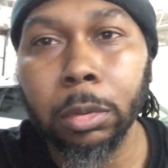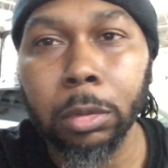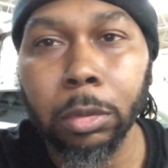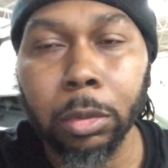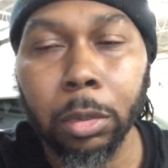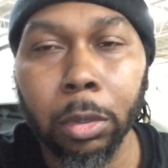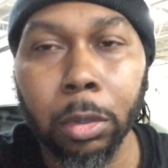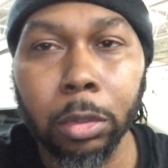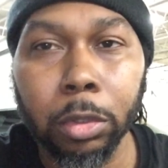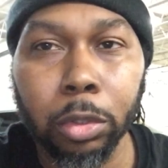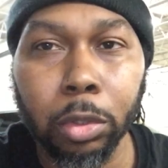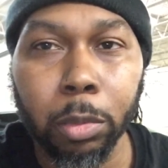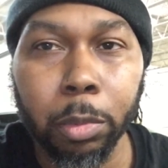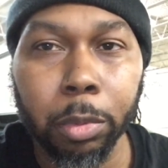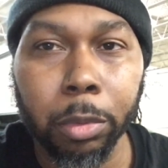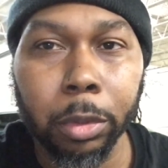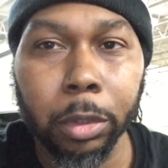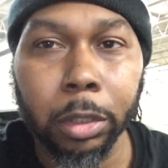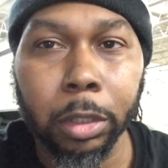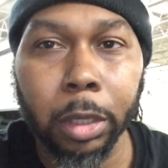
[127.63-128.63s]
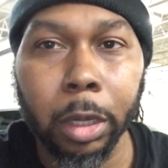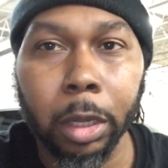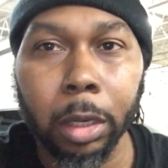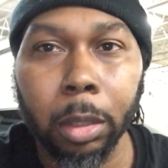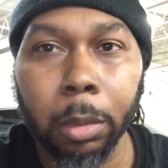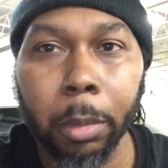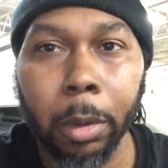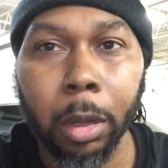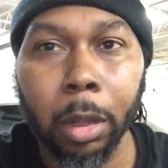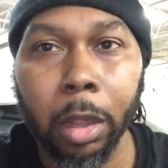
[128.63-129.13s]
You know, super
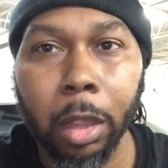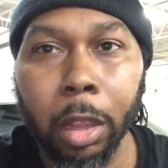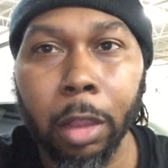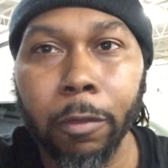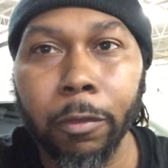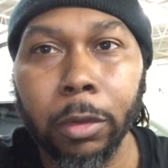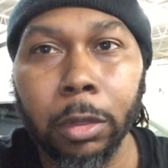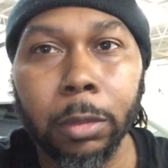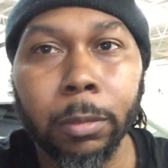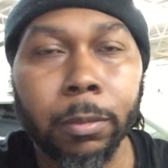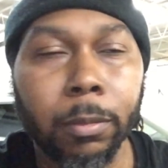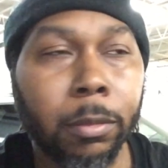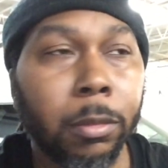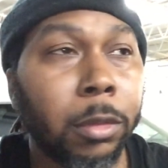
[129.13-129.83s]
excited about having it.